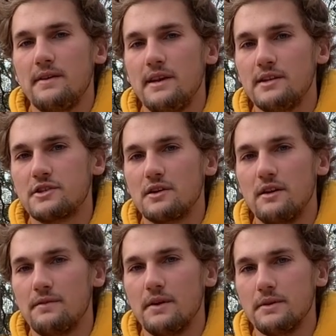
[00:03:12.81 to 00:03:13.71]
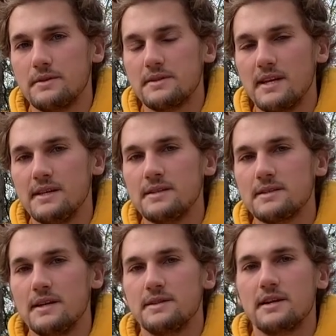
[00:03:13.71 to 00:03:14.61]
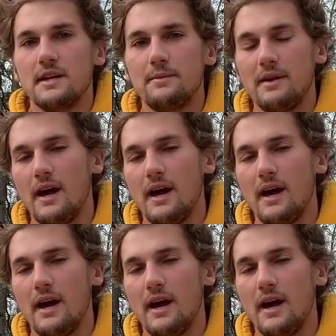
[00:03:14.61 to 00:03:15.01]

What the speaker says: each of those stints is going to be